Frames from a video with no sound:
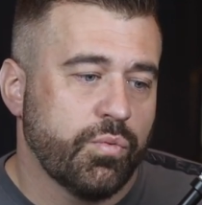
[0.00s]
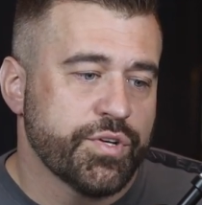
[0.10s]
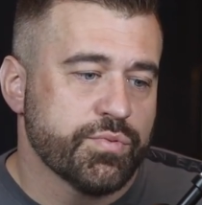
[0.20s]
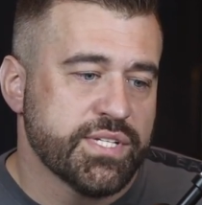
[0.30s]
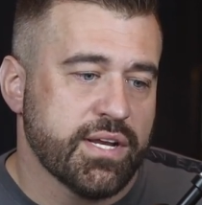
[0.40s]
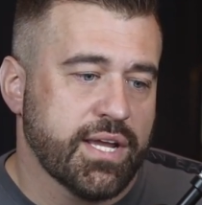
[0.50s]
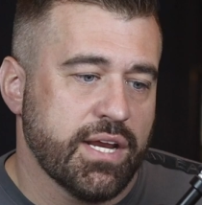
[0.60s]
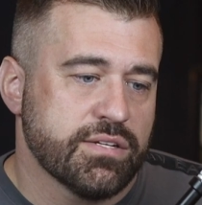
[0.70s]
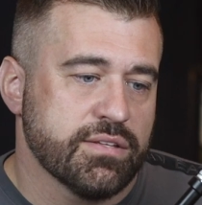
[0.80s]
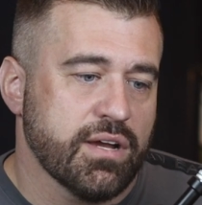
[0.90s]
which was
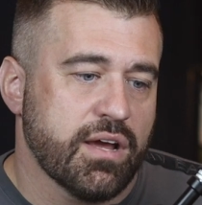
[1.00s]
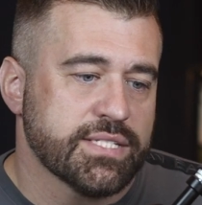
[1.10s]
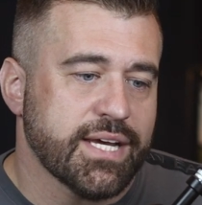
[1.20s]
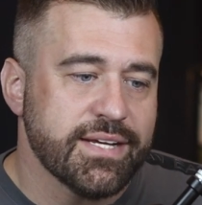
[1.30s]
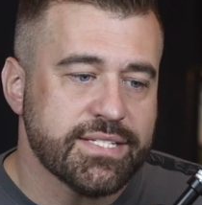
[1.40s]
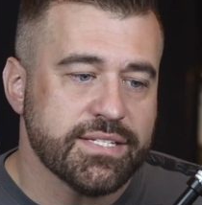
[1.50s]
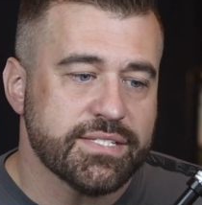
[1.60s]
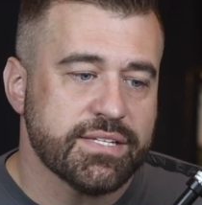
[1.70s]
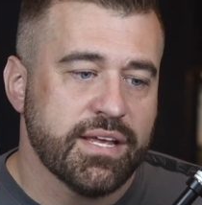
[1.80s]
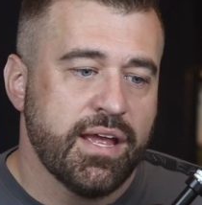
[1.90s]
dedicated to the goddess
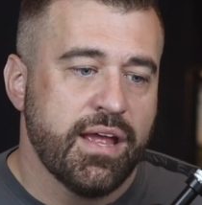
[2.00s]
Isis